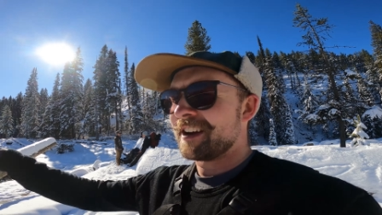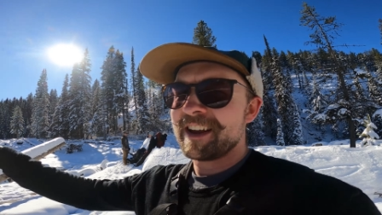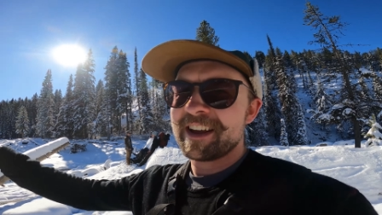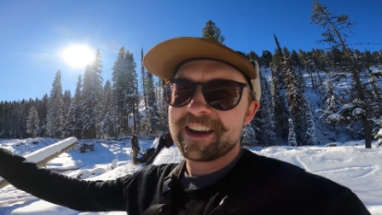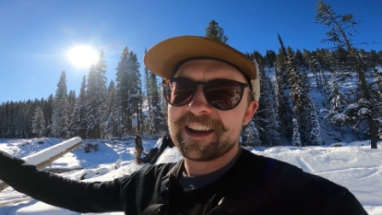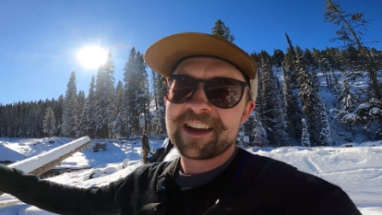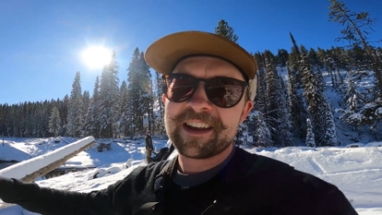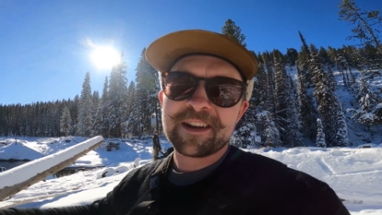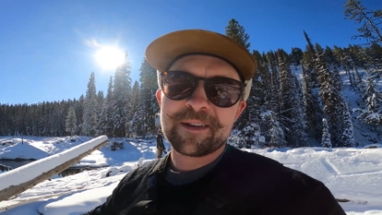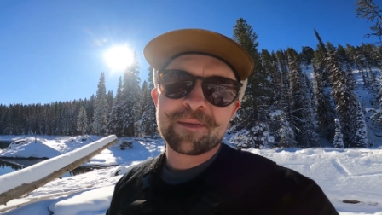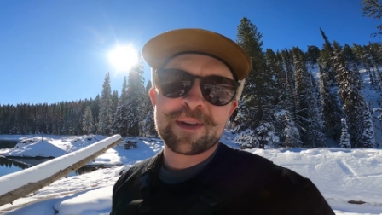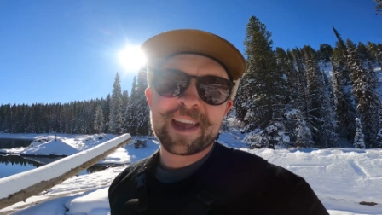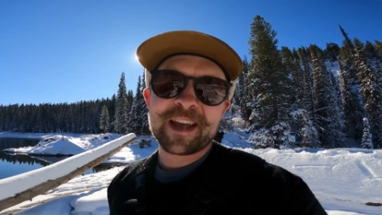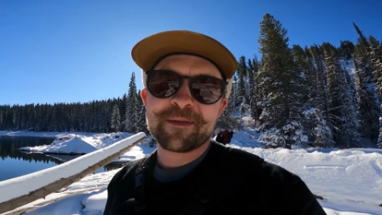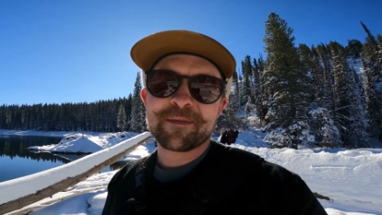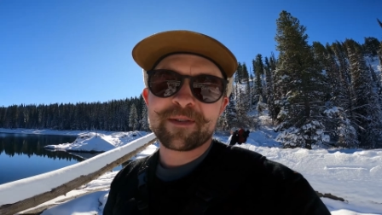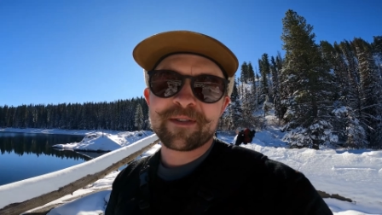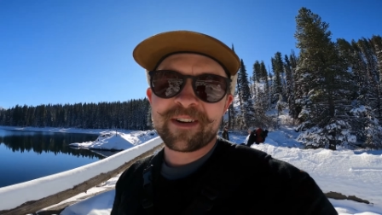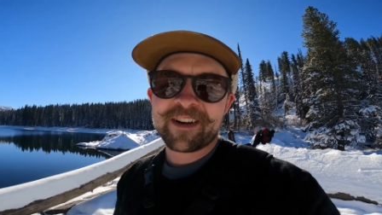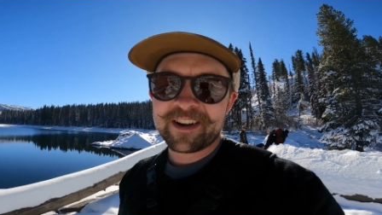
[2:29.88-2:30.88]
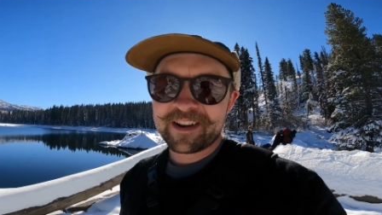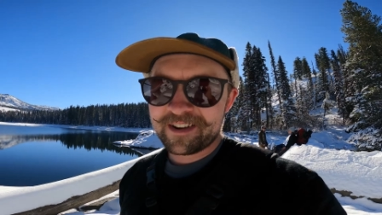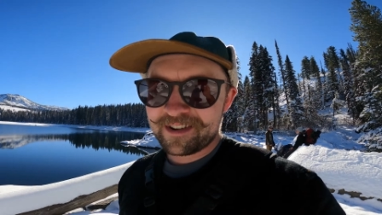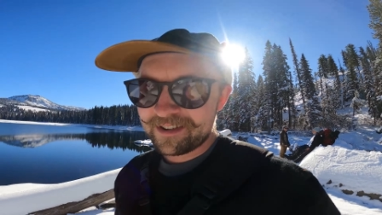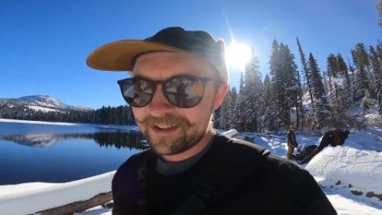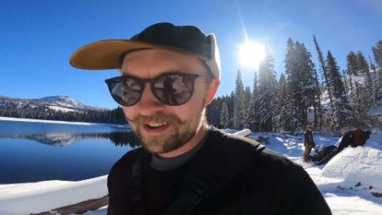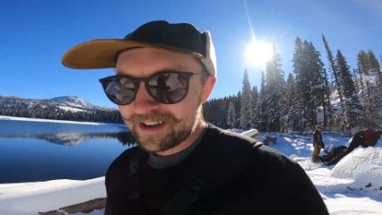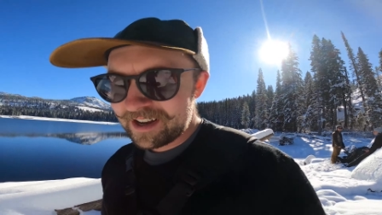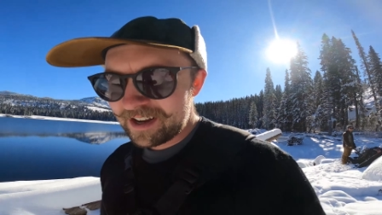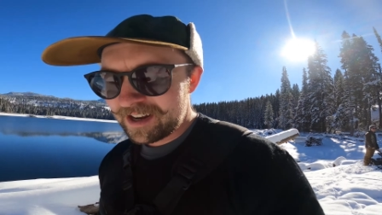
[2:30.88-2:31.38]
and end up camping right
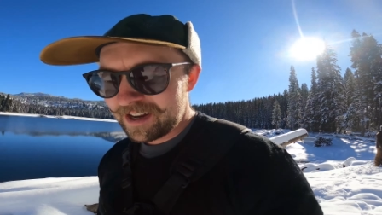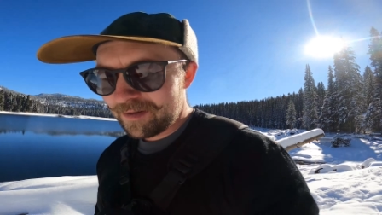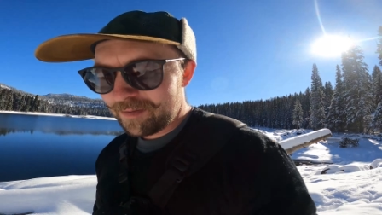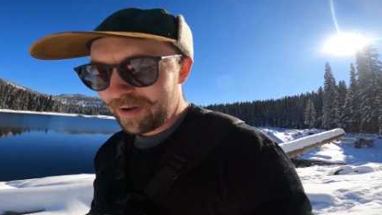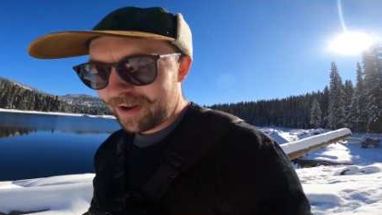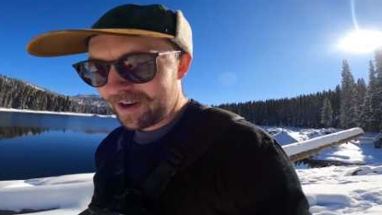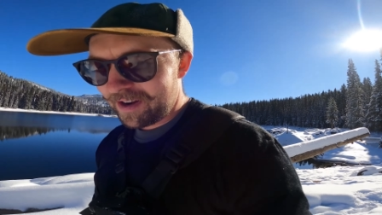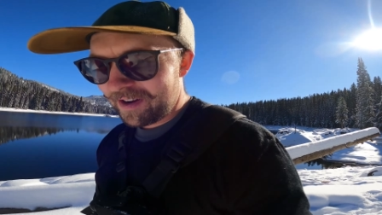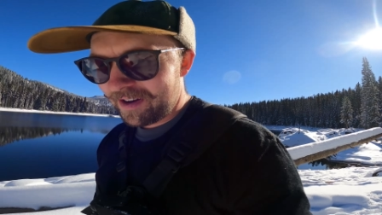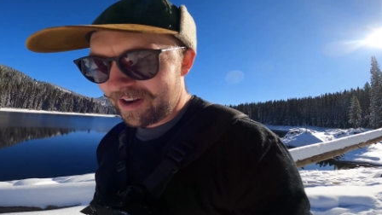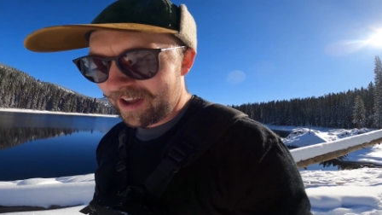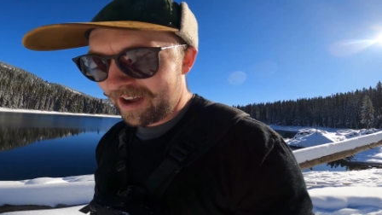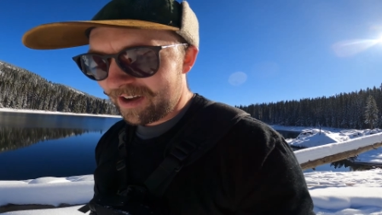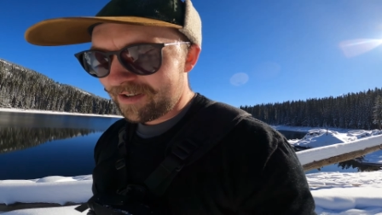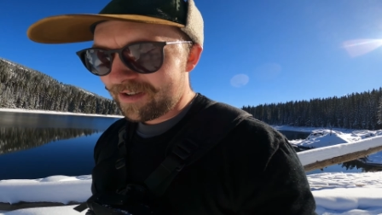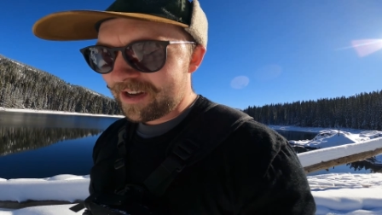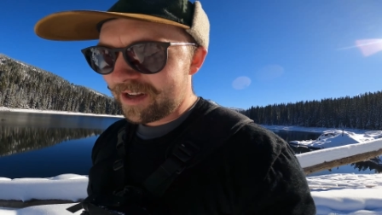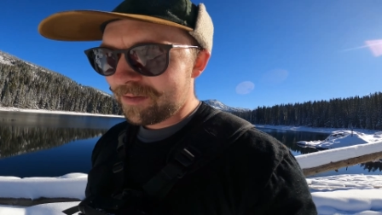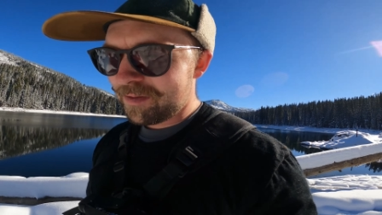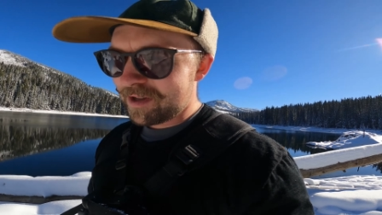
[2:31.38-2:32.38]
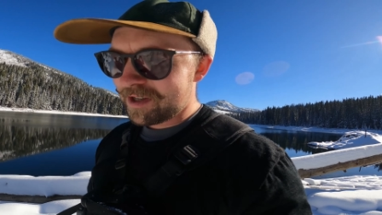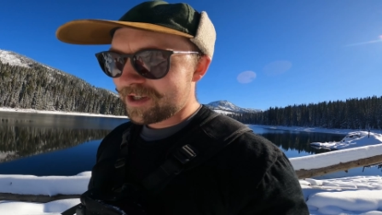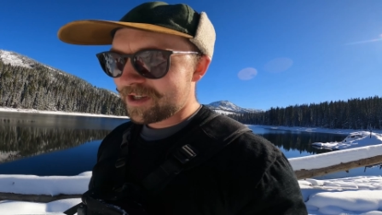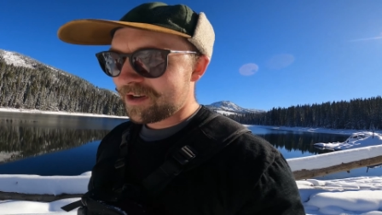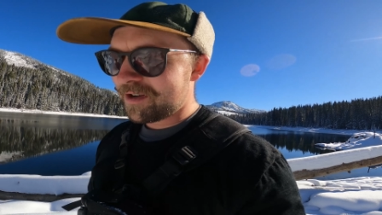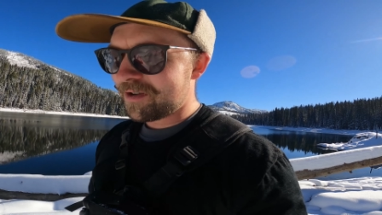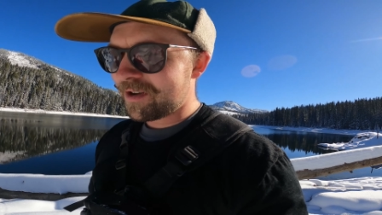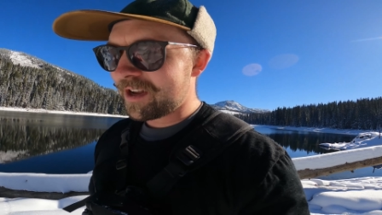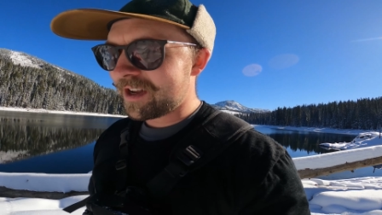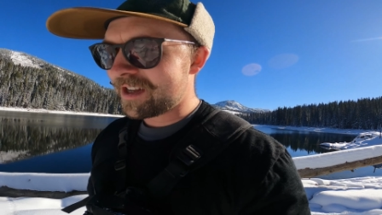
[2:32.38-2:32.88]
here, depending on how deep the
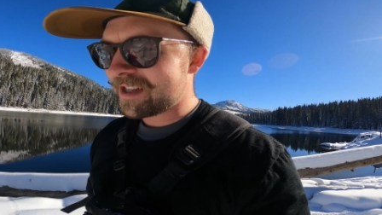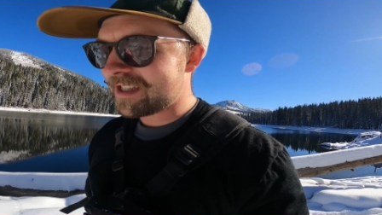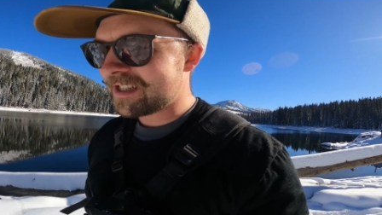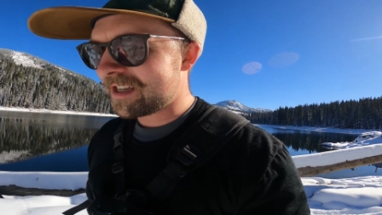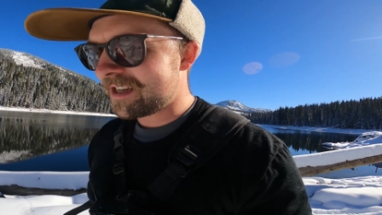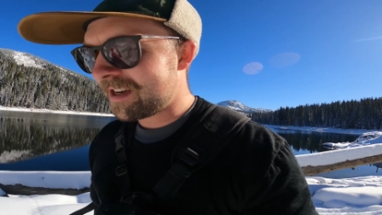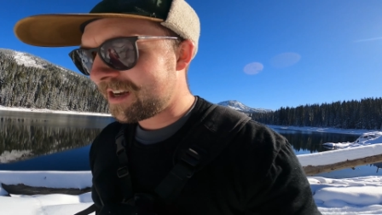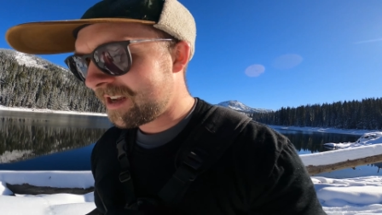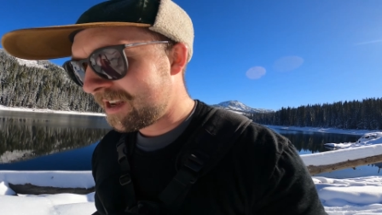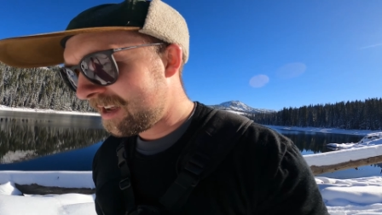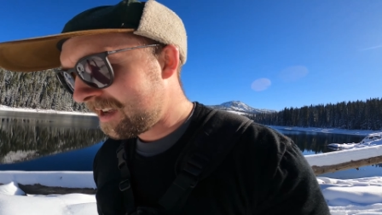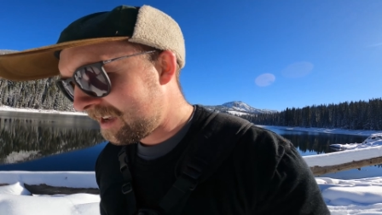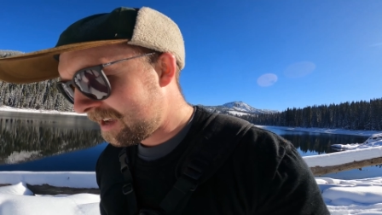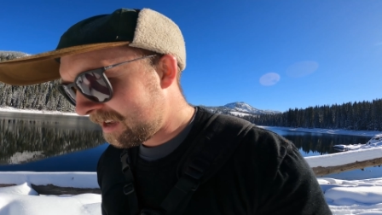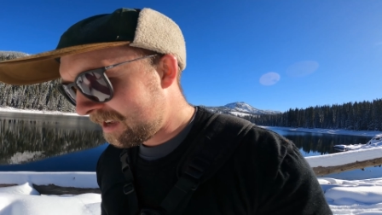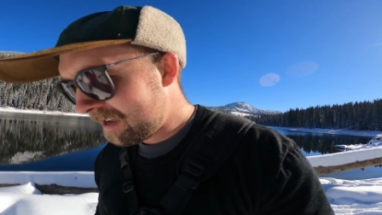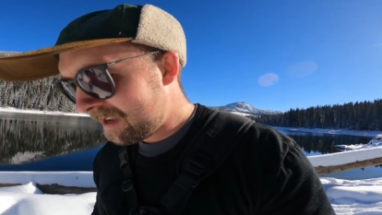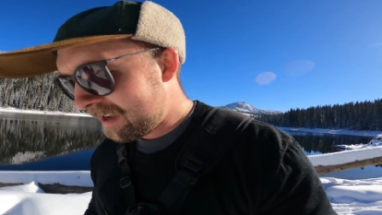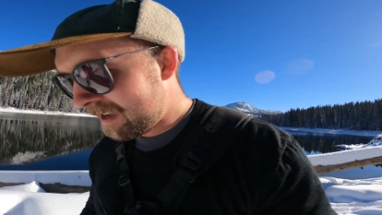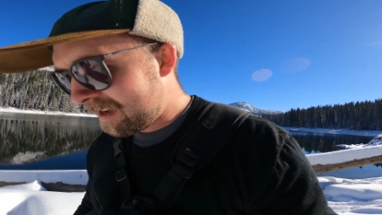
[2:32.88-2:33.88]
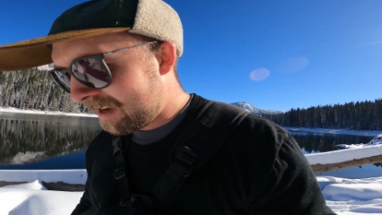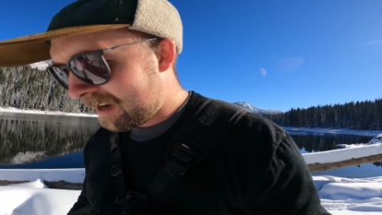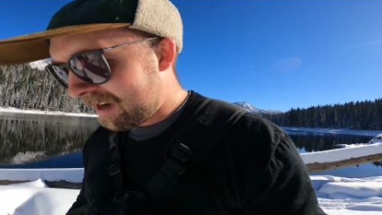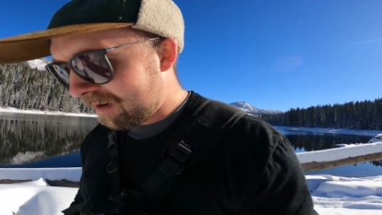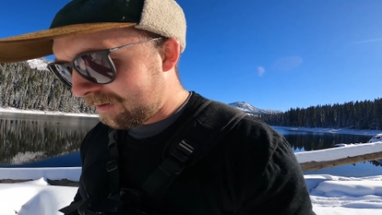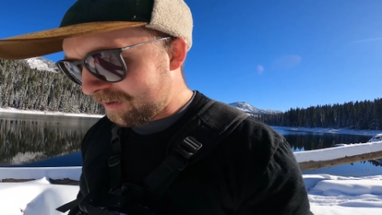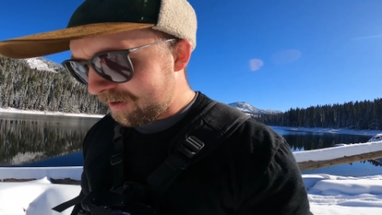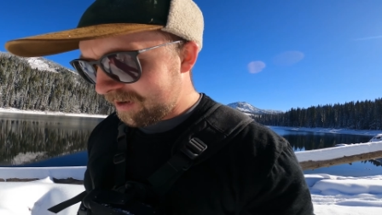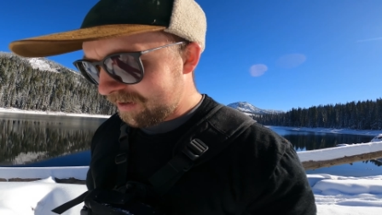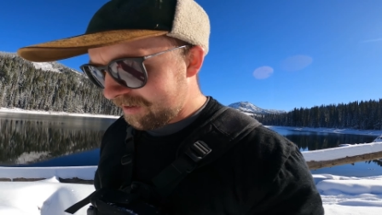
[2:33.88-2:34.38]
snow gets. And
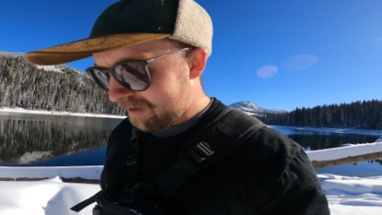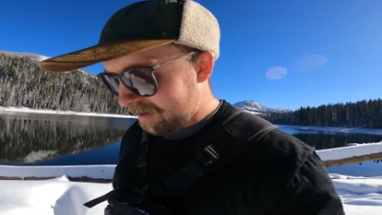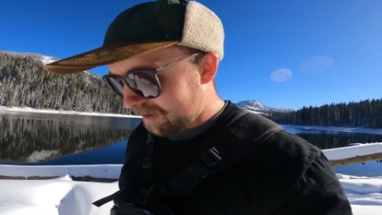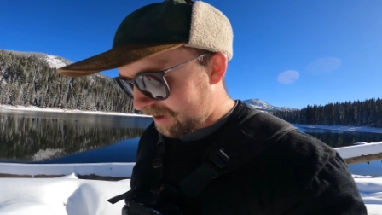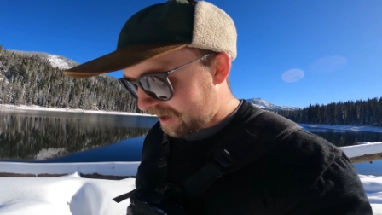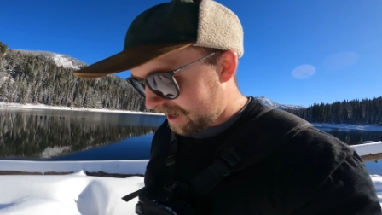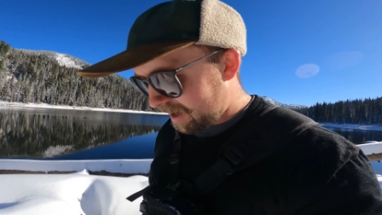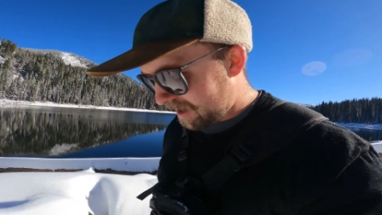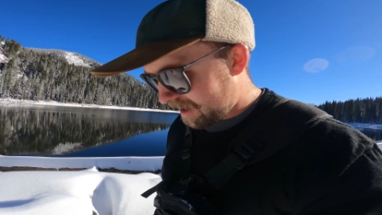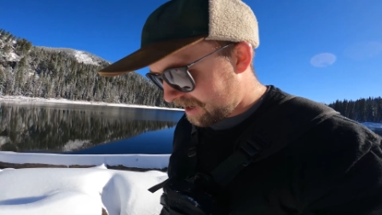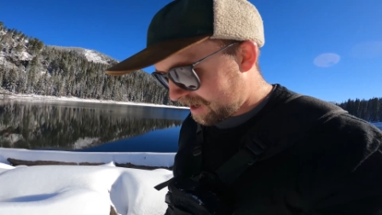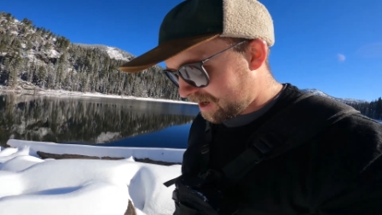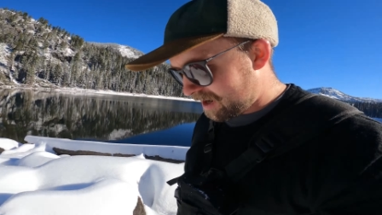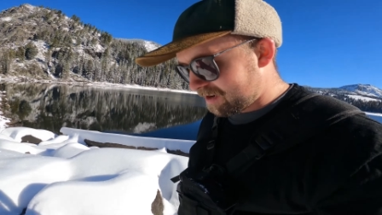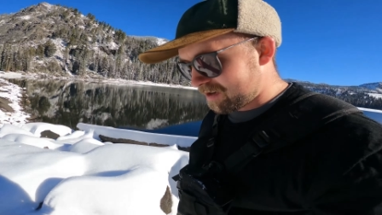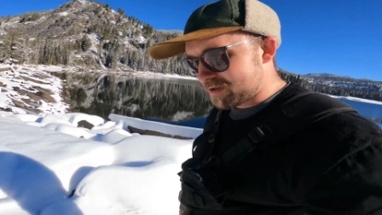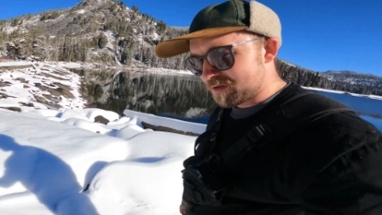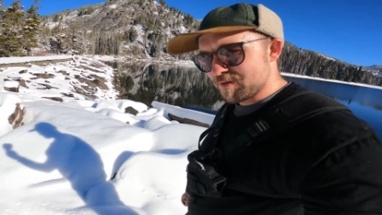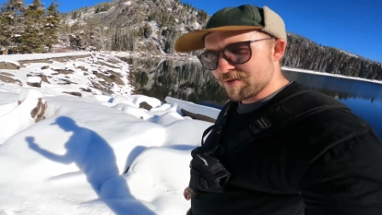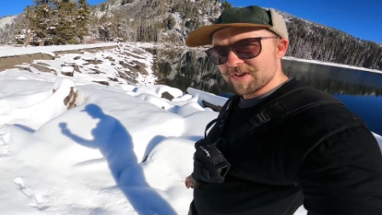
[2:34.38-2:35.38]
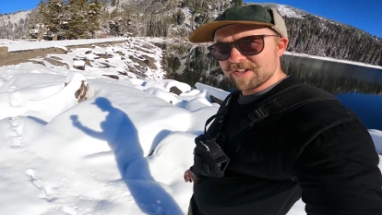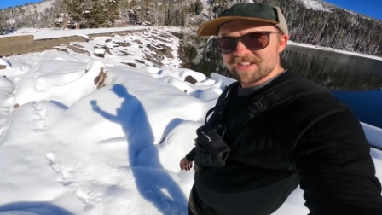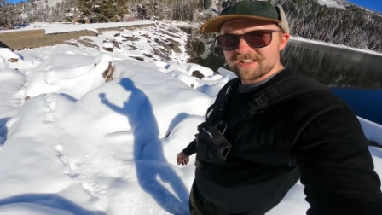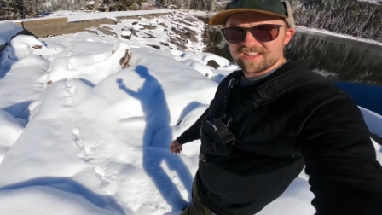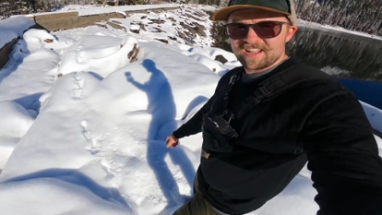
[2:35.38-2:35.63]
uh, we're doing okay now. It's really